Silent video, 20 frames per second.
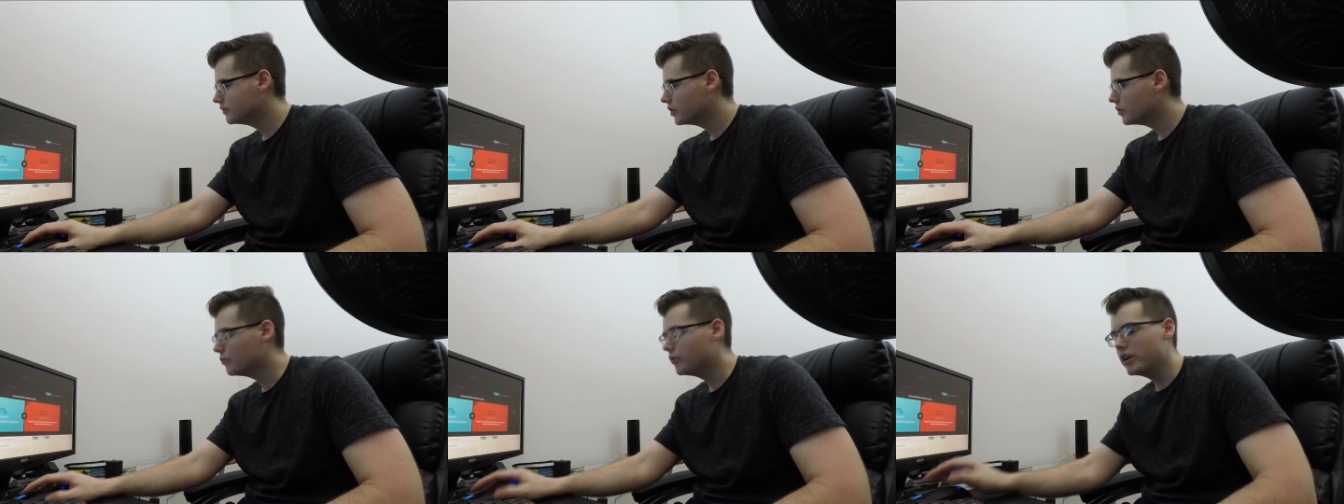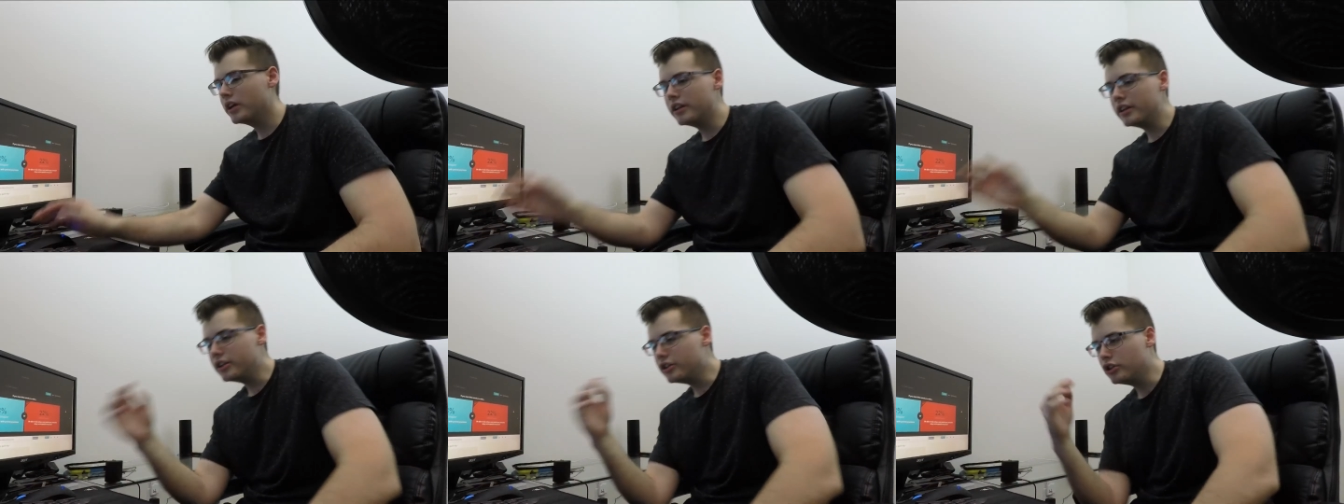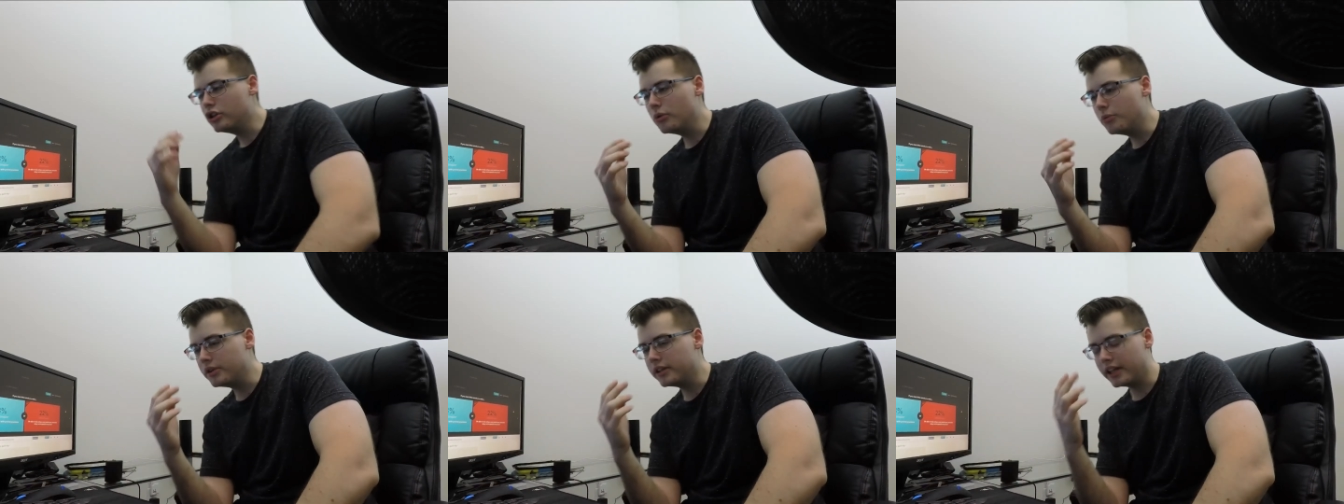Really?
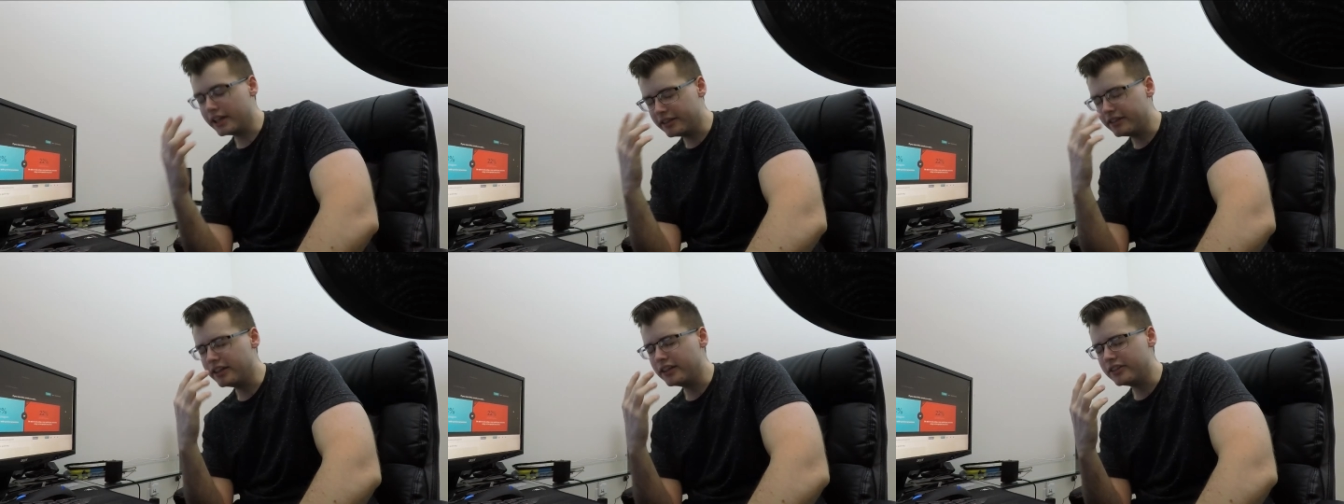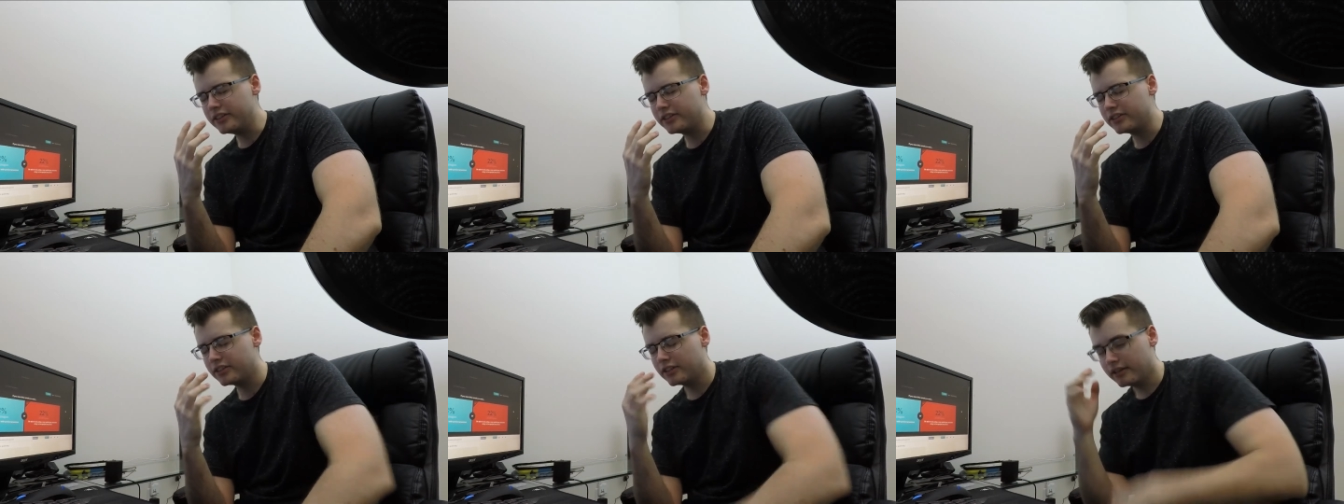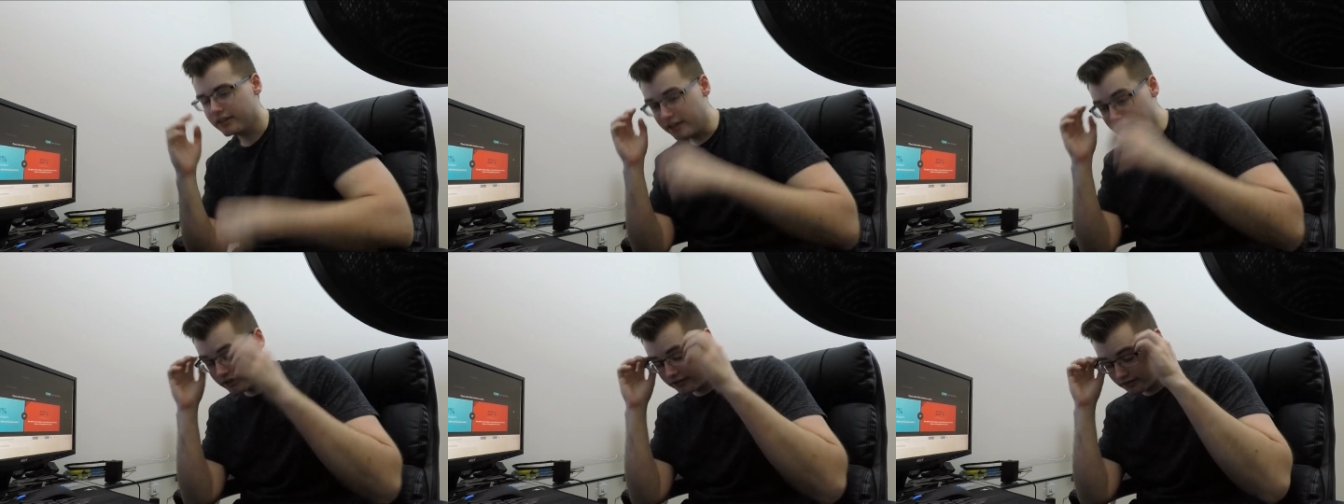You would like this?
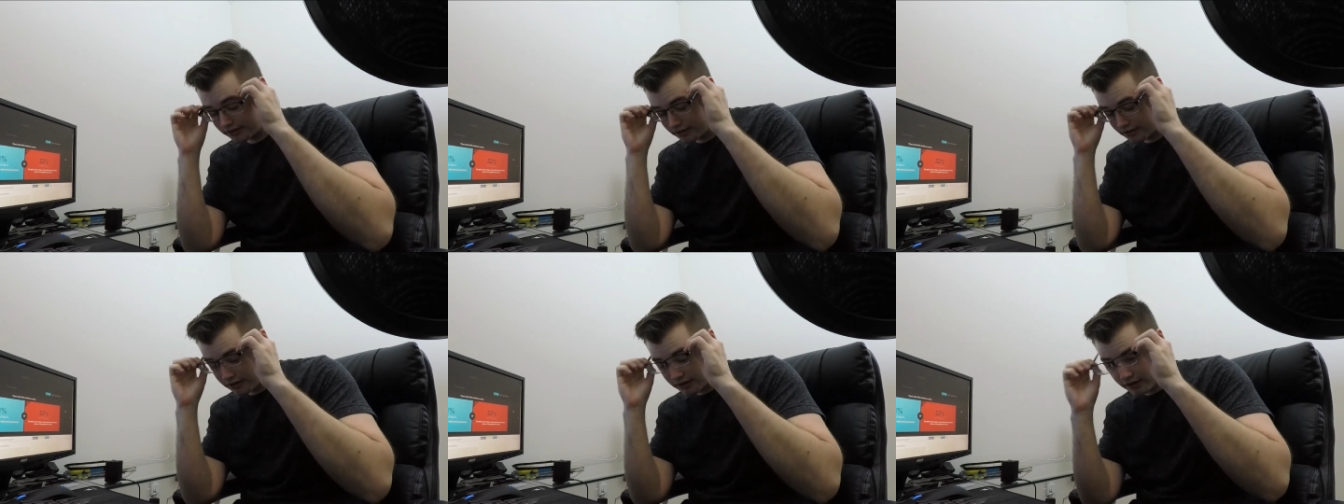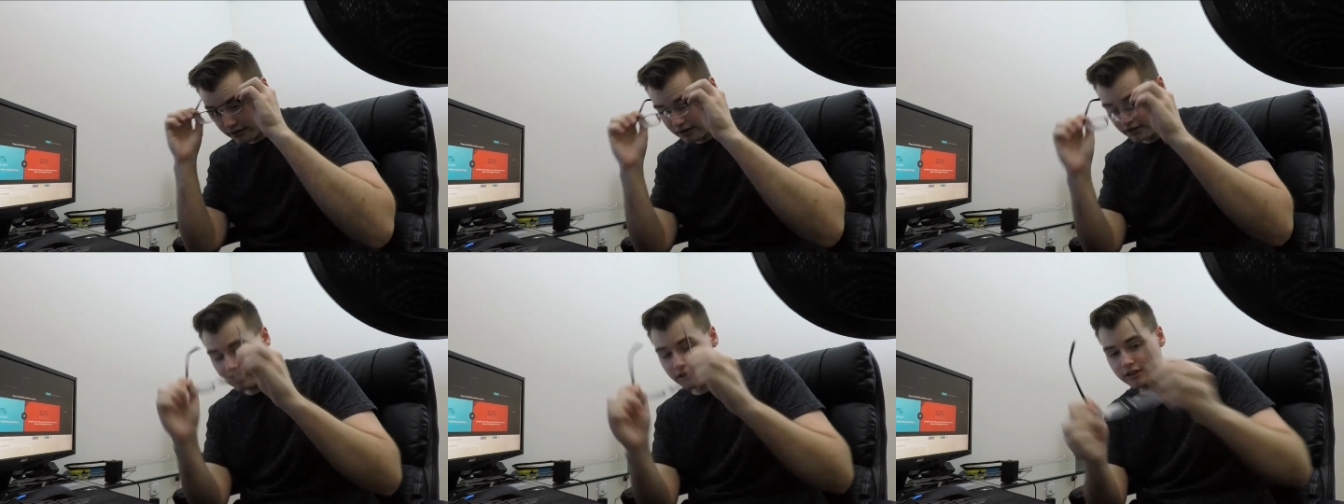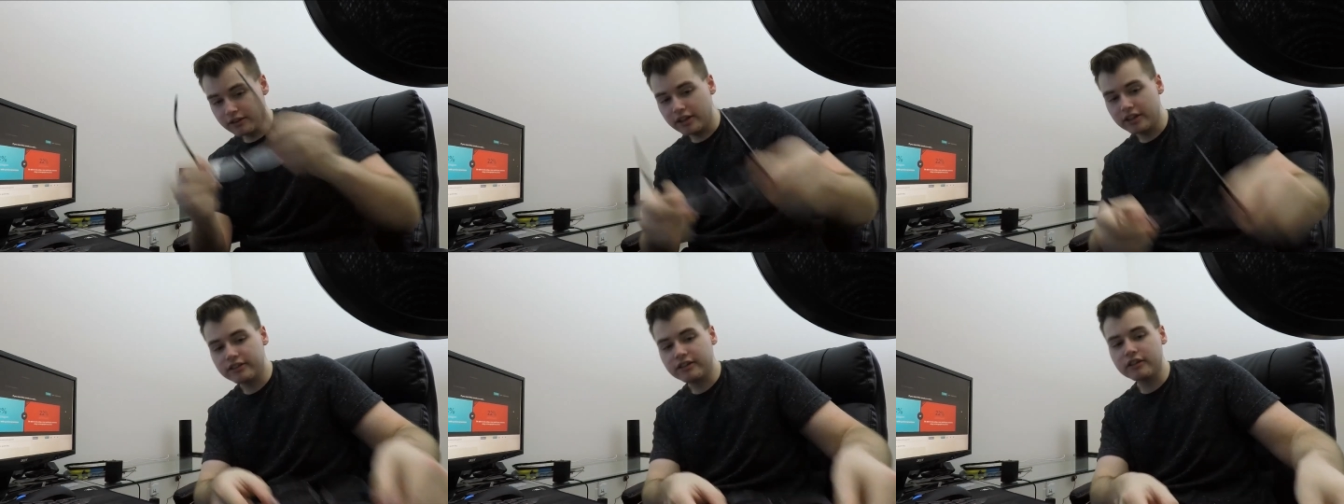This
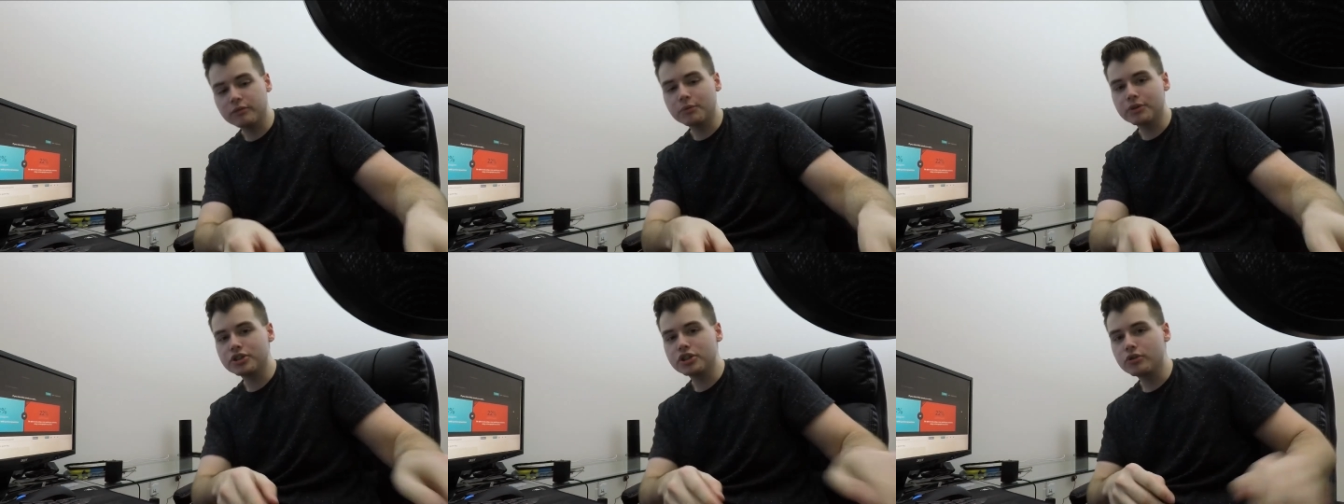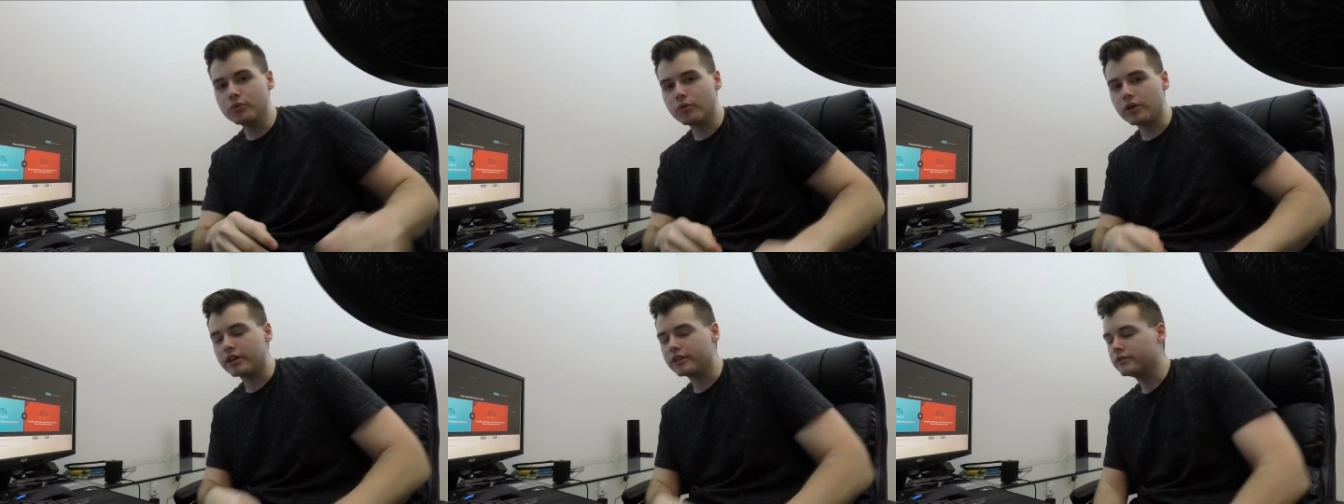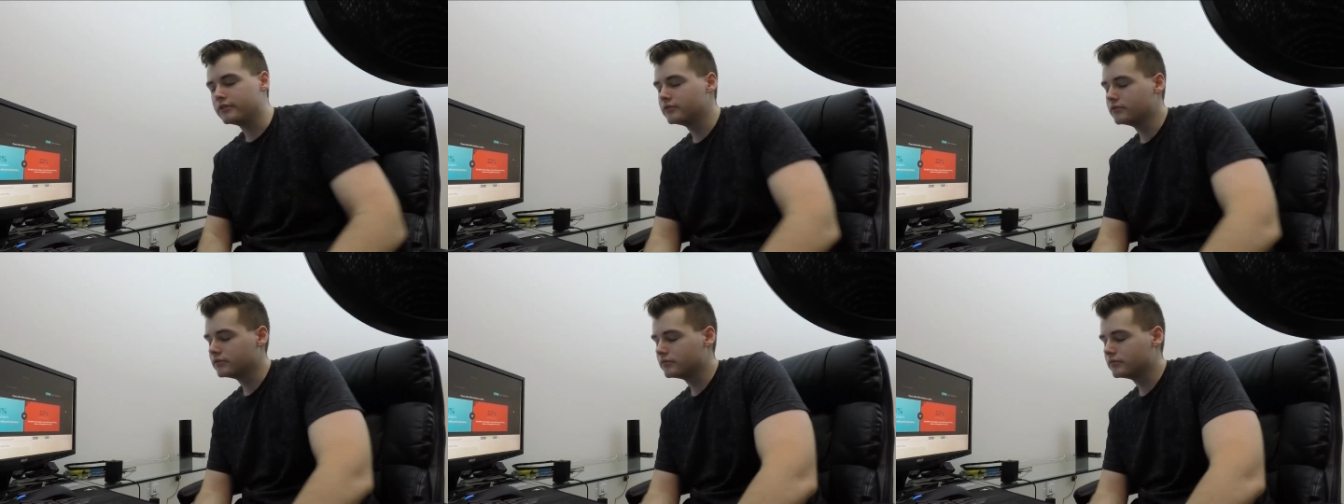is what you want.